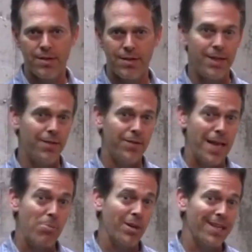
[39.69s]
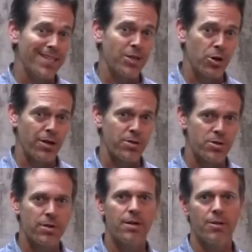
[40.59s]
to even Nepalese
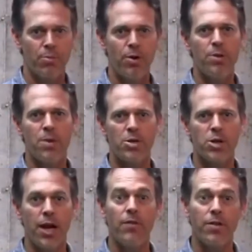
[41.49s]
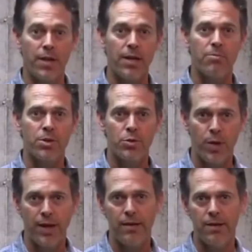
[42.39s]
Gurkhas and pretty much everything in
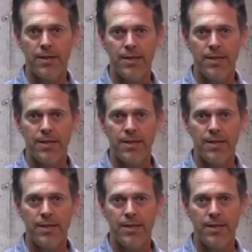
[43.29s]
between.